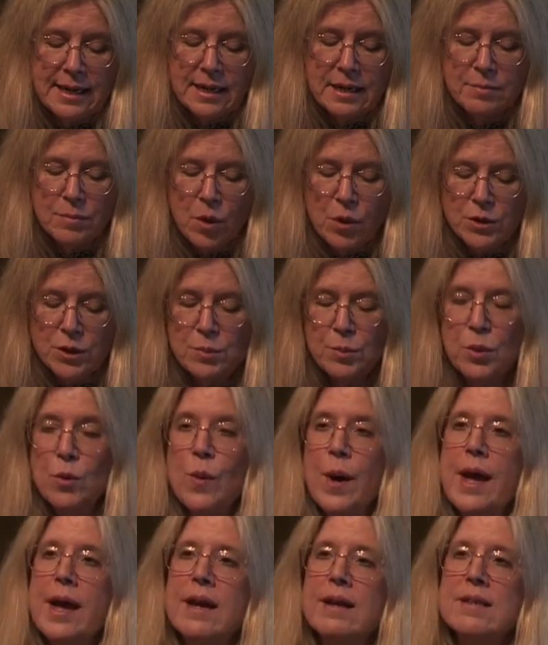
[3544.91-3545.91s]
in multiple
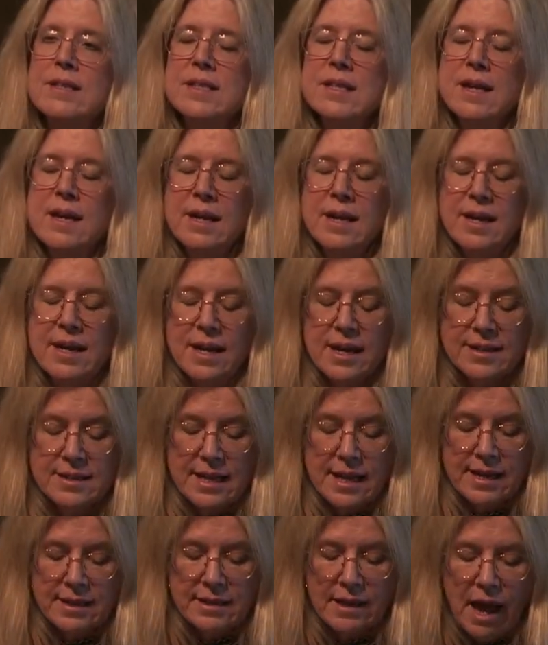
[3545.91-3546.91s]
ways as
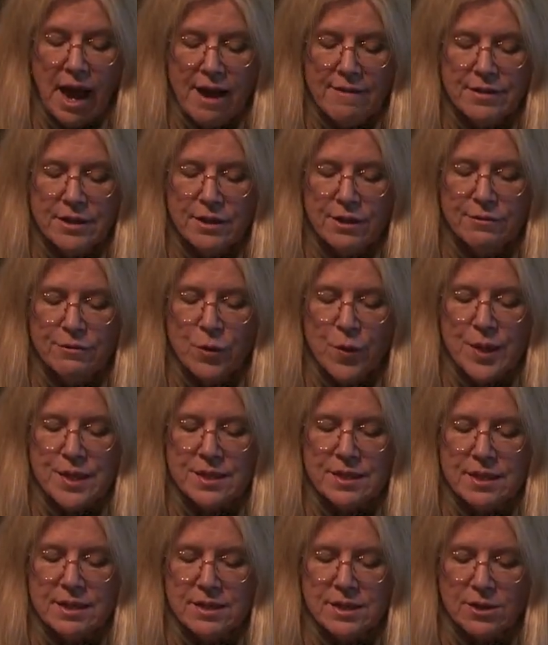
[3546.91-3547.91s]
they enliven her
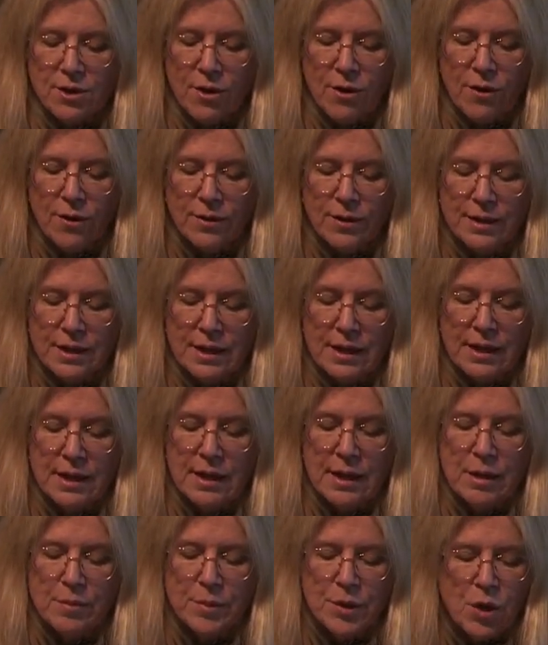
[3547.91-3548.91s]
voice in song,
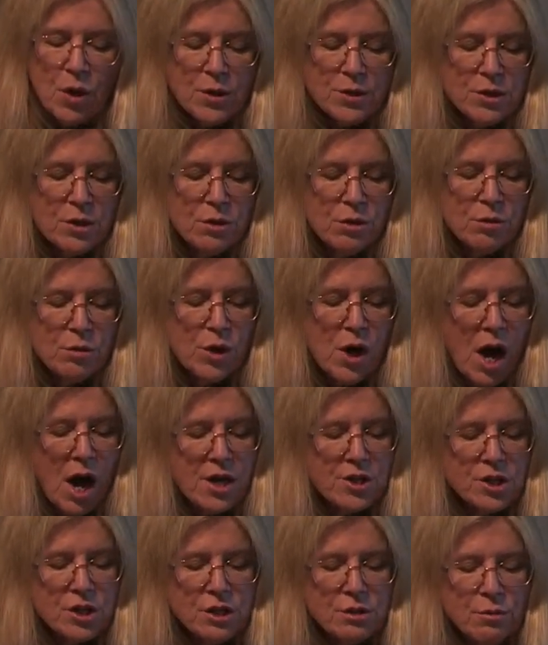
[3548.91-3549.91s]
but also through
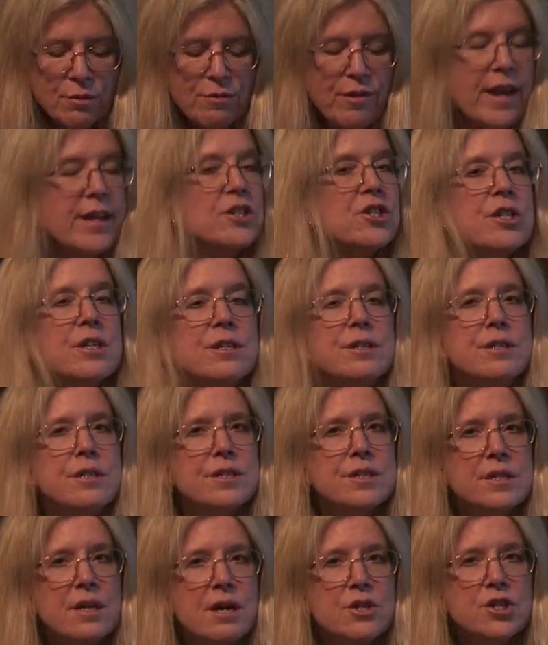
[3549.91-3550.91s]
conscious reflection,
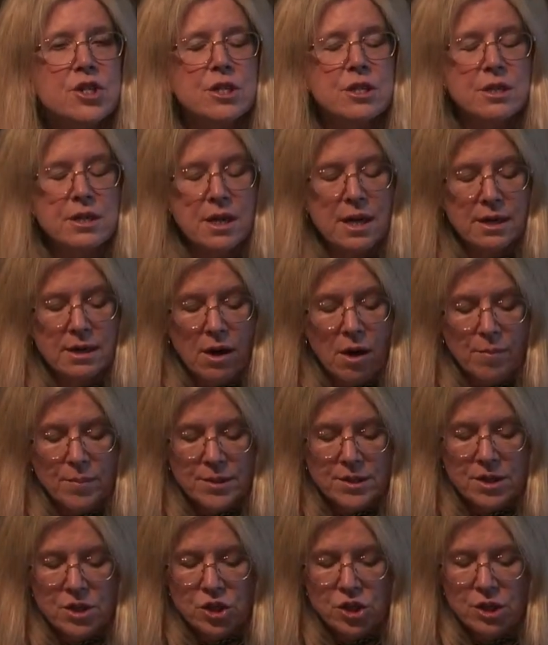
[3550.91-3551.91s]
discussion, and
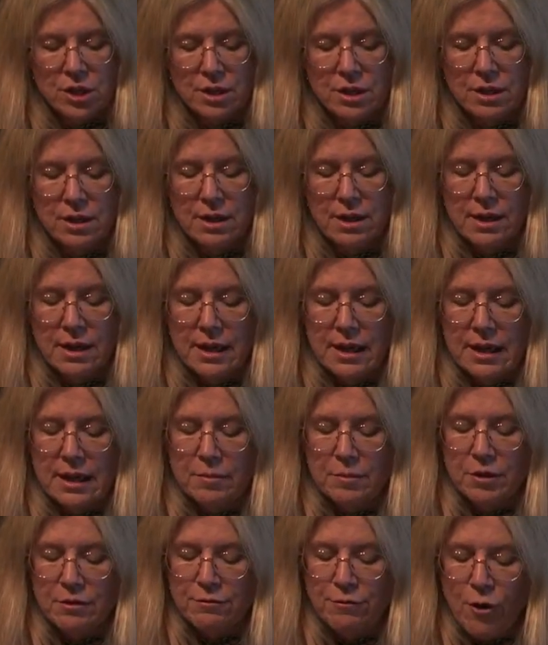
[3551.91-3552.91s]
composition.
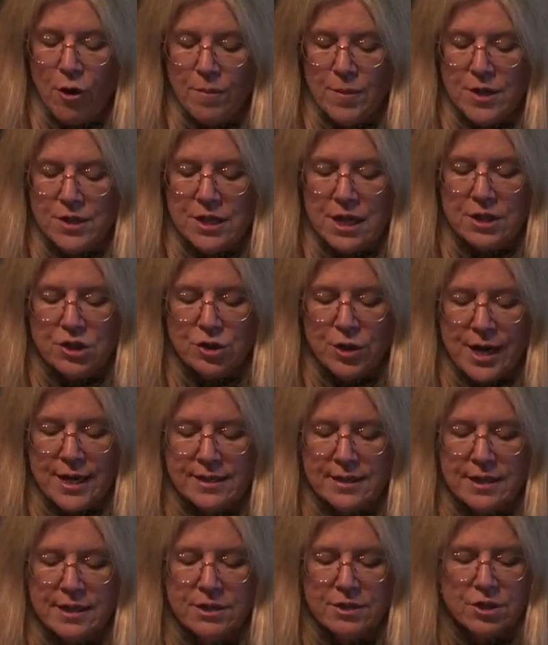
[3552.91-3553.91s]
Performers and
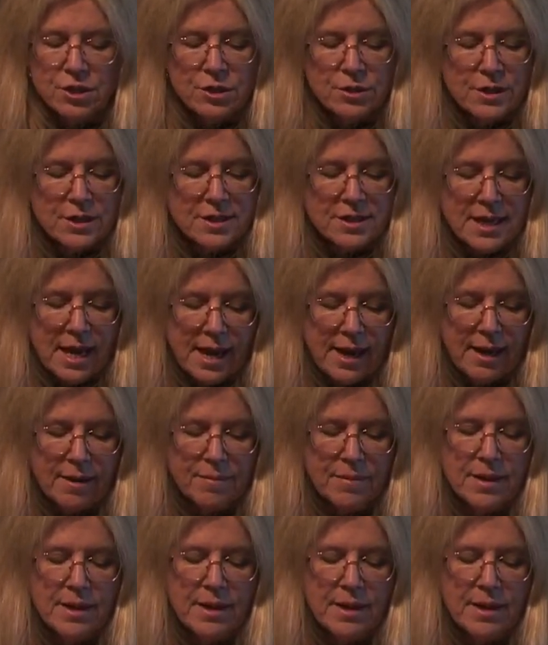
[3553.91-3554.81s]
translators do the same